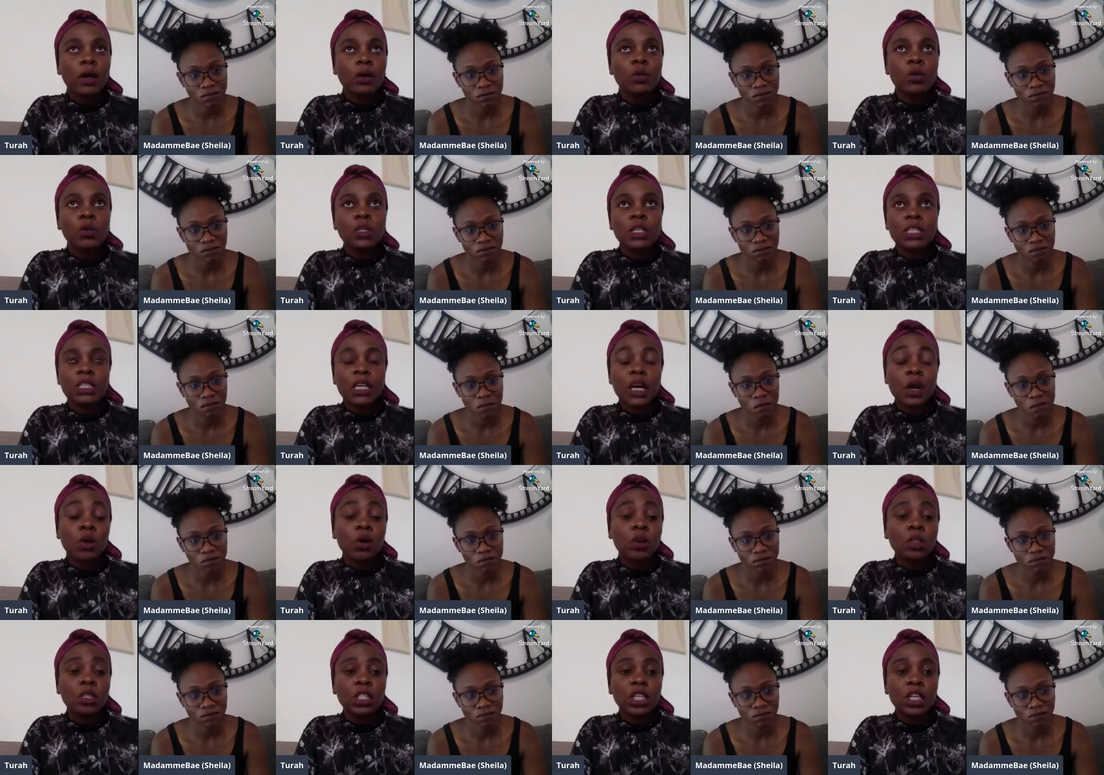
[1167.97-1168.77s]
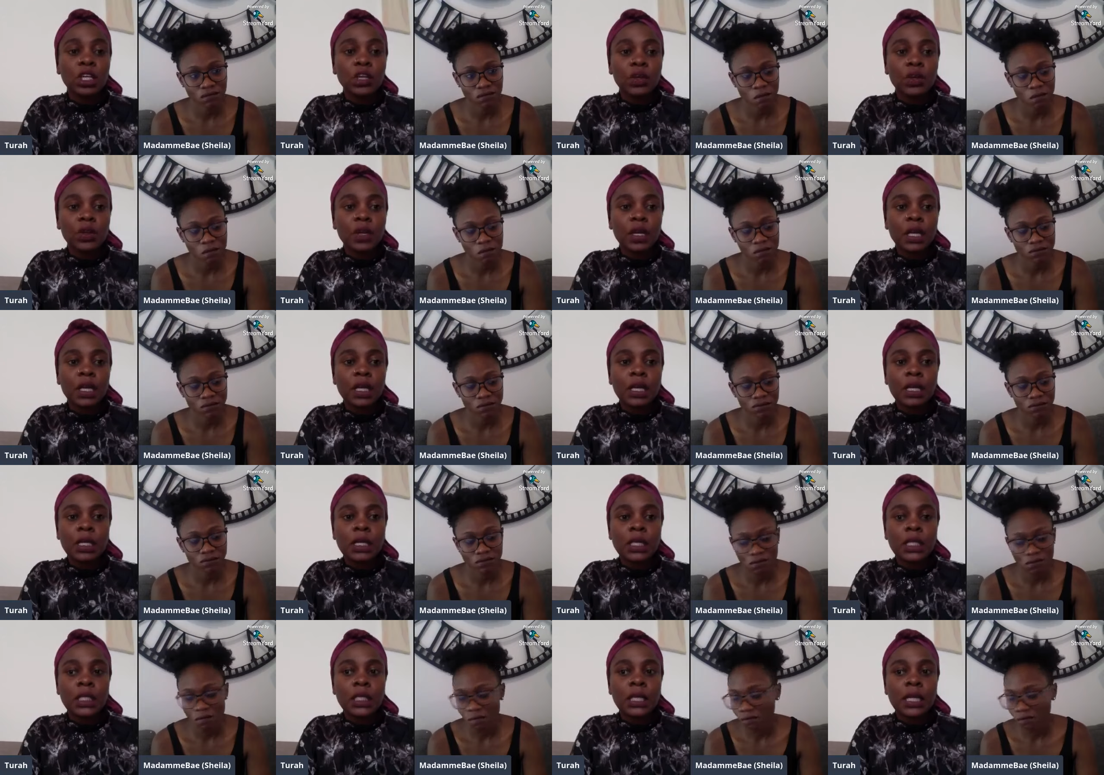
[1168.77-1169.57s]
Speaker 1: who did a whole
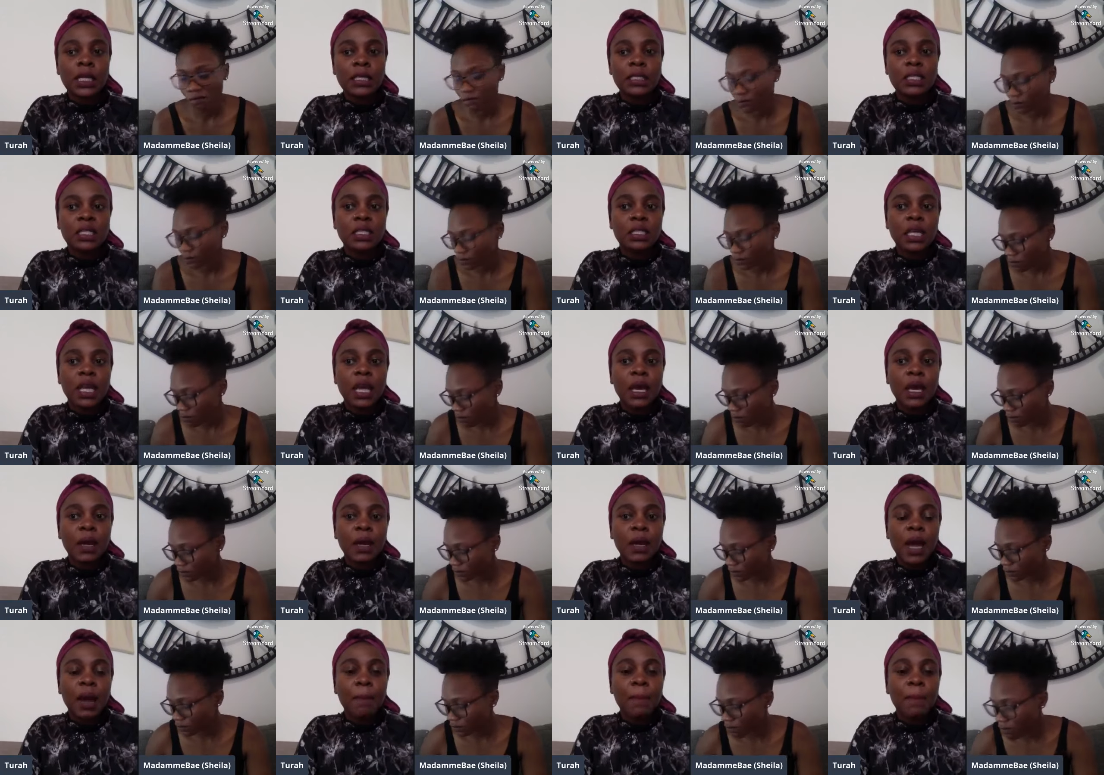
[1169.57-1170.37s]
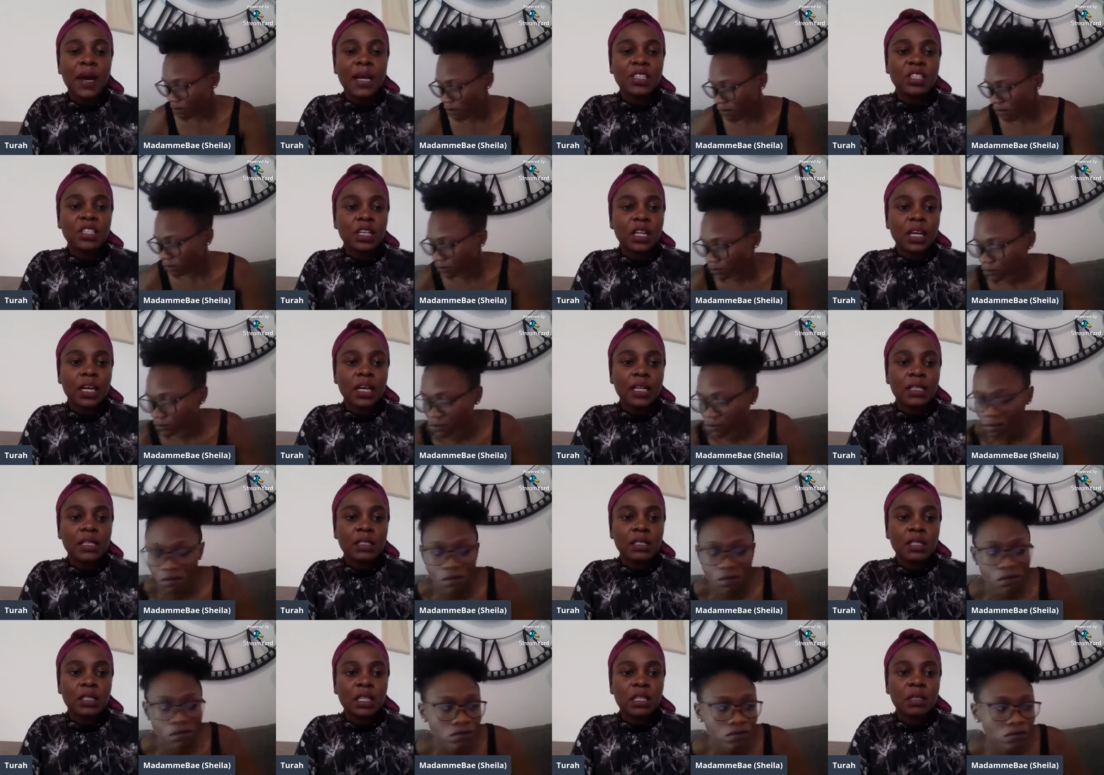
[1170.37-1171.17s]
degree in, let's say, a
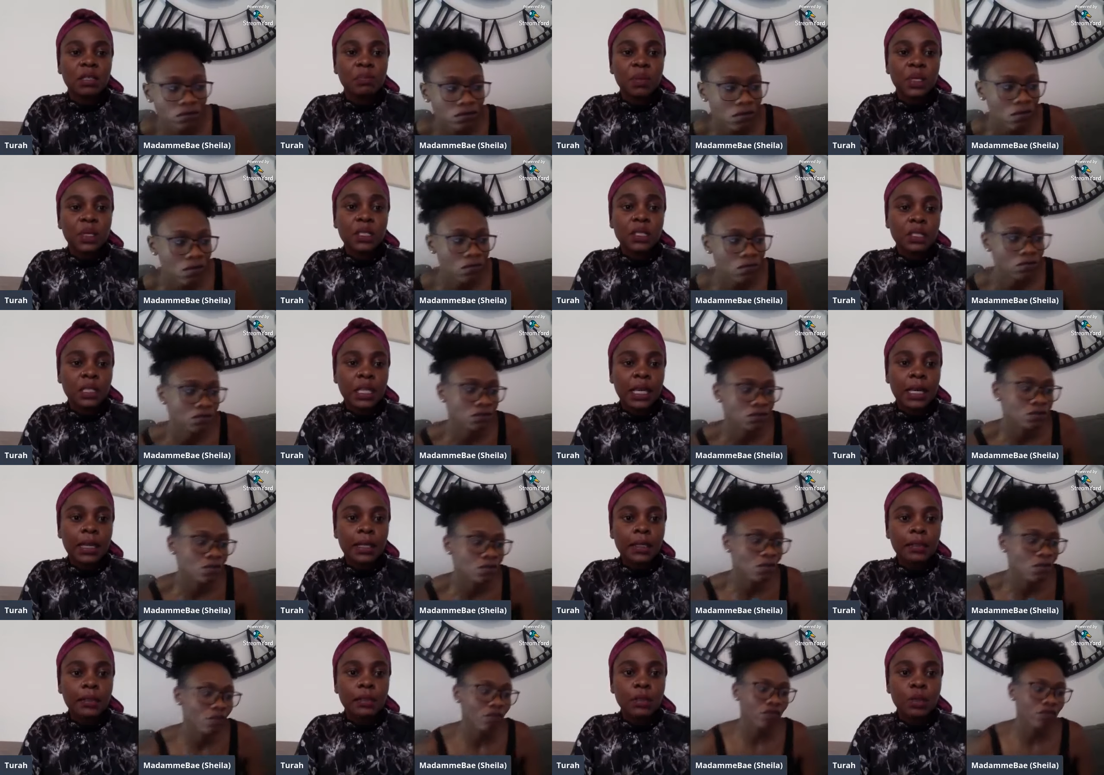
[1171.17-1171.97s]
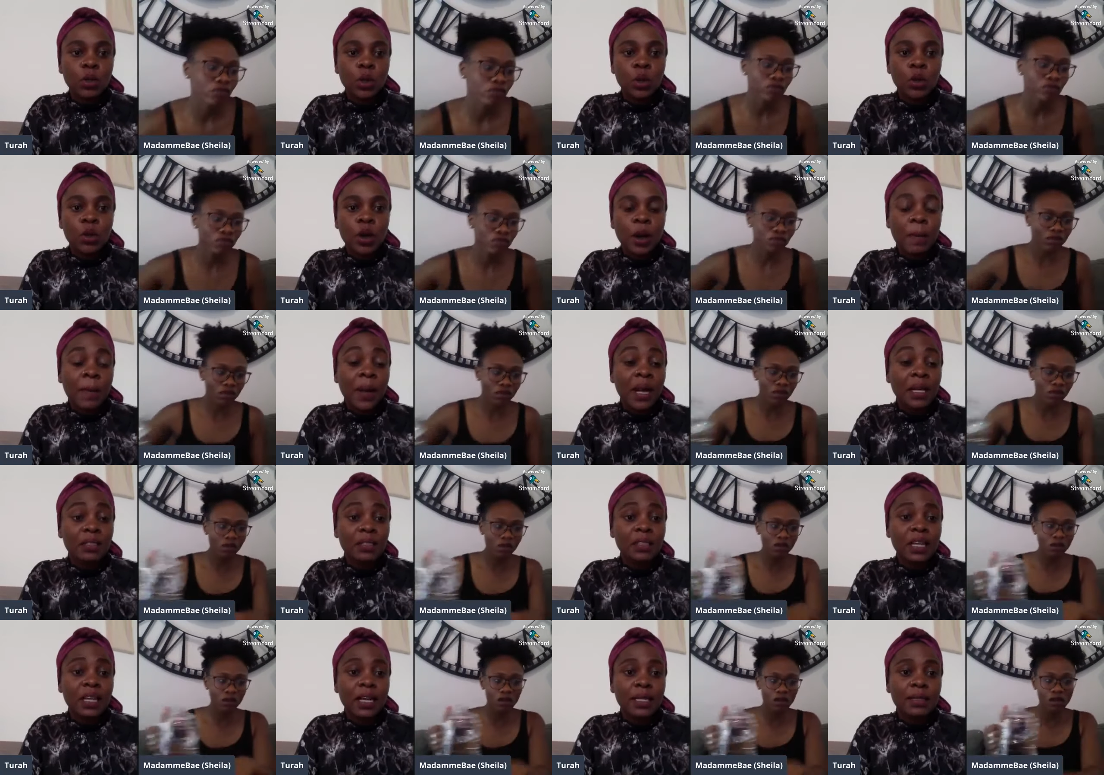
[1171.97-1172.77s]
bachelor's in business or a
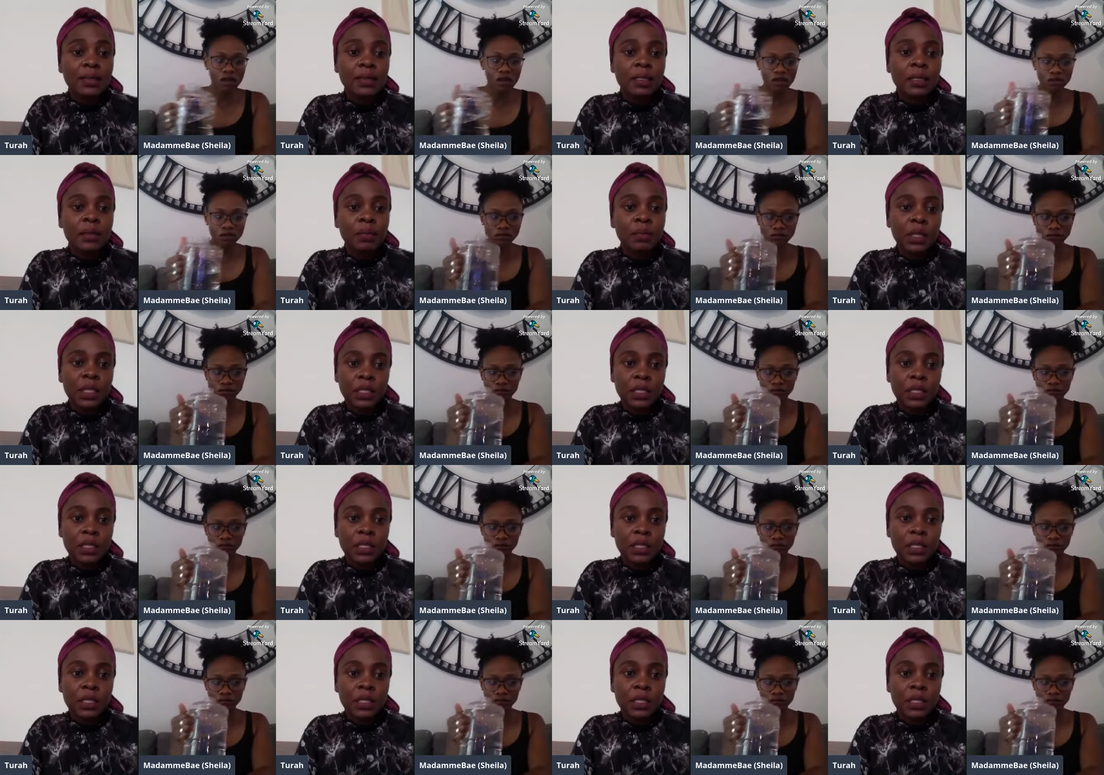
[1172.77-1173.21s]
master's in